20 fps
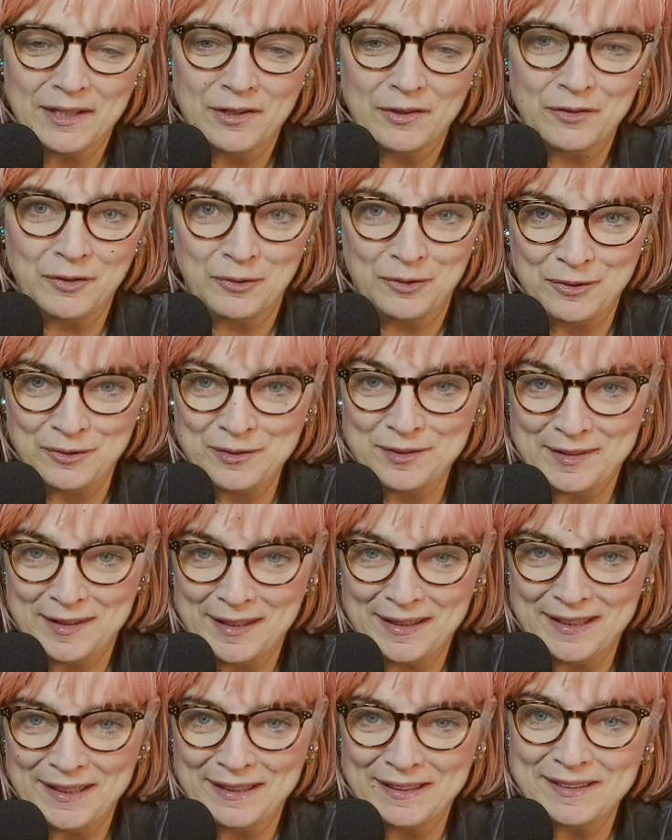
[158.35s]
so you're
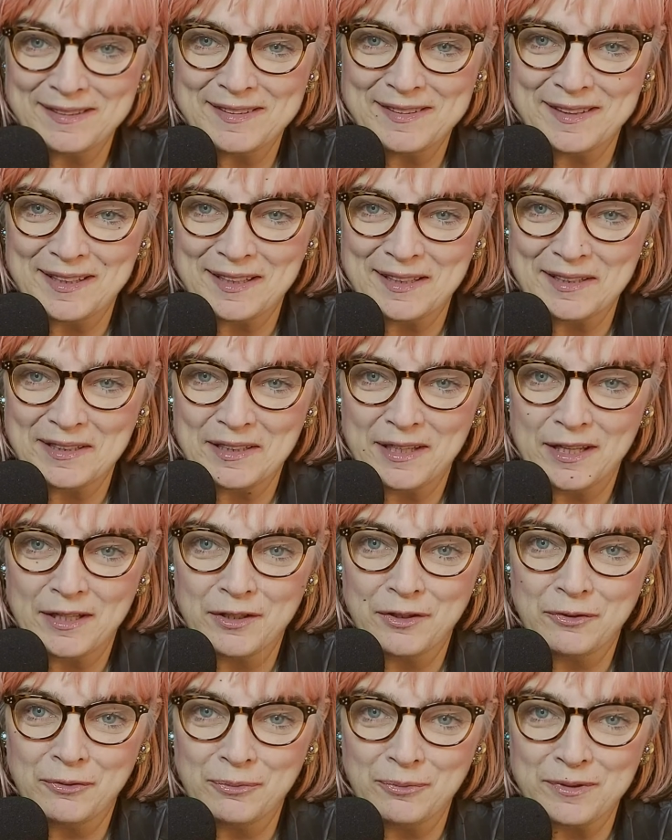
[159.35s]
telling us
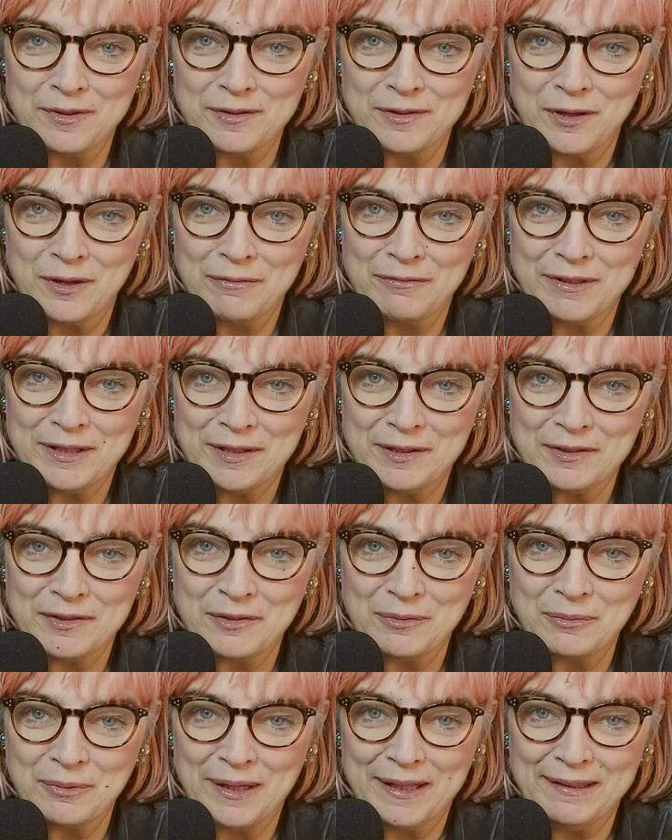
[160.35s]
that you're resolving
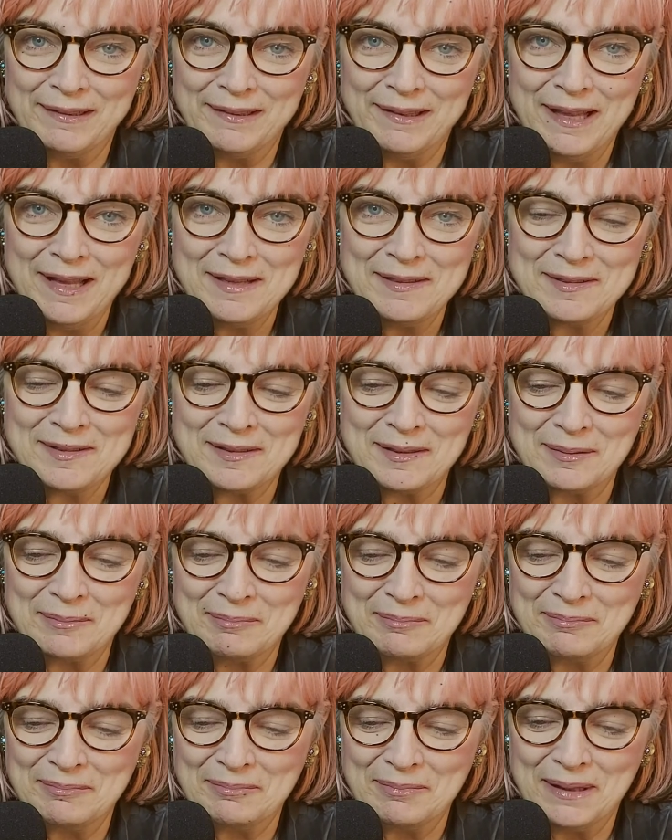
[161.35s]
to write less.
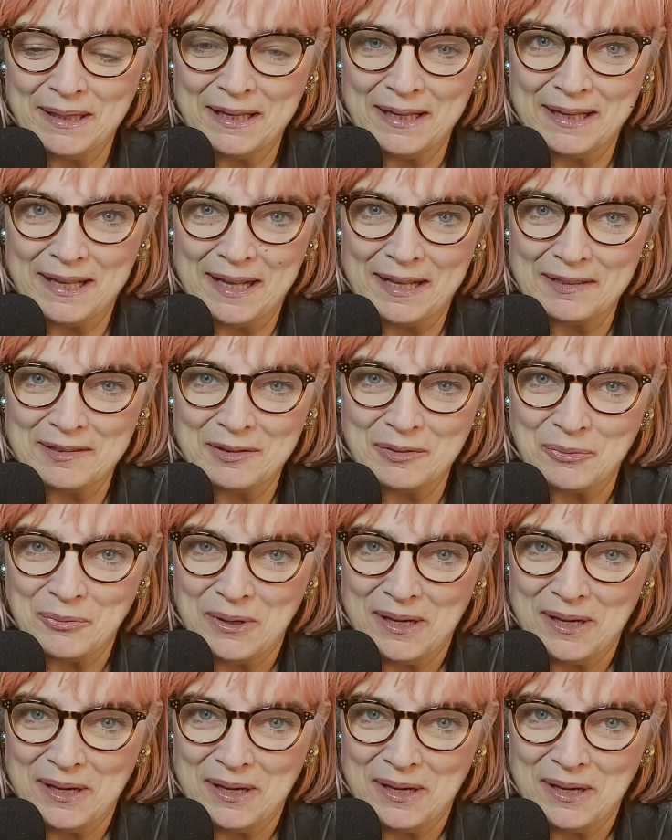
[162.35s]
May I ask